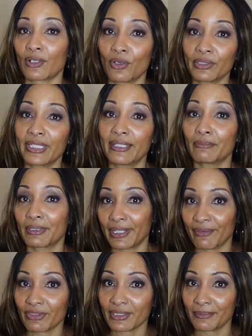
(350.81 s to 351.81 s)
only
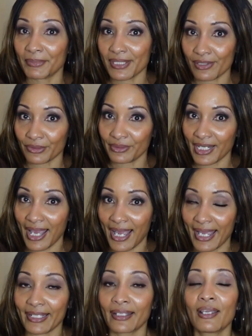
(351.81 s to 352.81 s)
lift them a certain
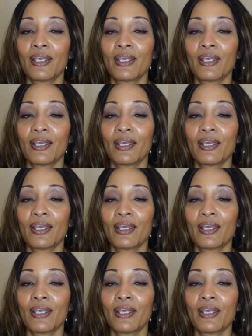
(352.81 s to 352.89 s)
height.